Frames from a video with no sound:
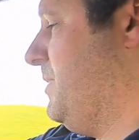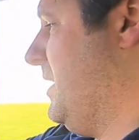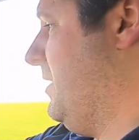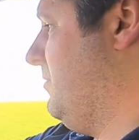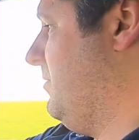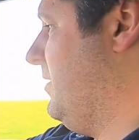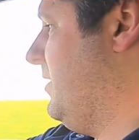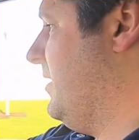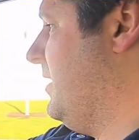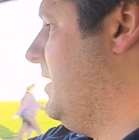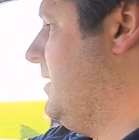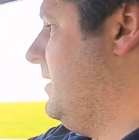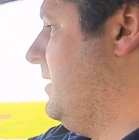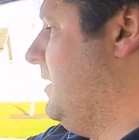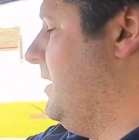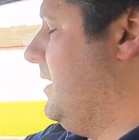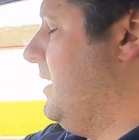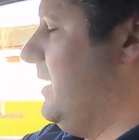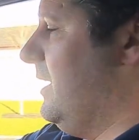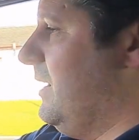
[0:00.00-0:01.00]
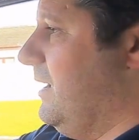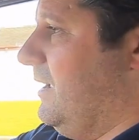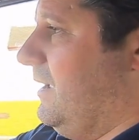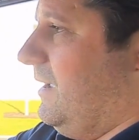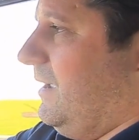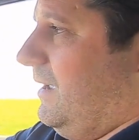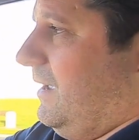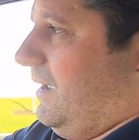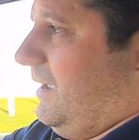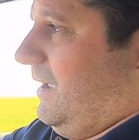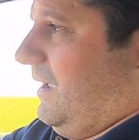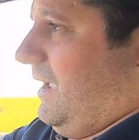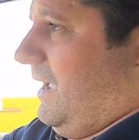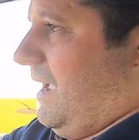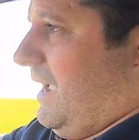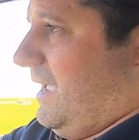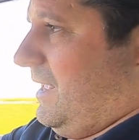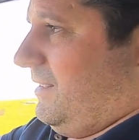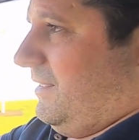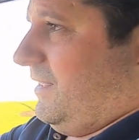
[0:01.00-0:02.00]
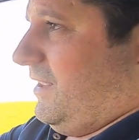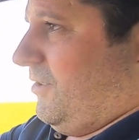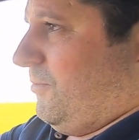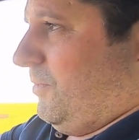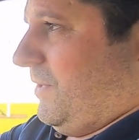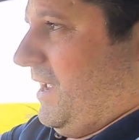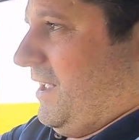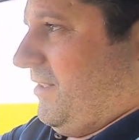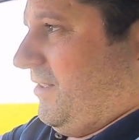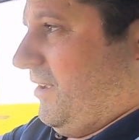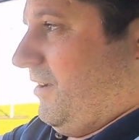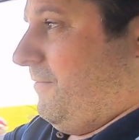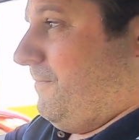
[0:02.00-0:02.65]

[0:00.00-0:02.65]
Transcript: pounds. And this one has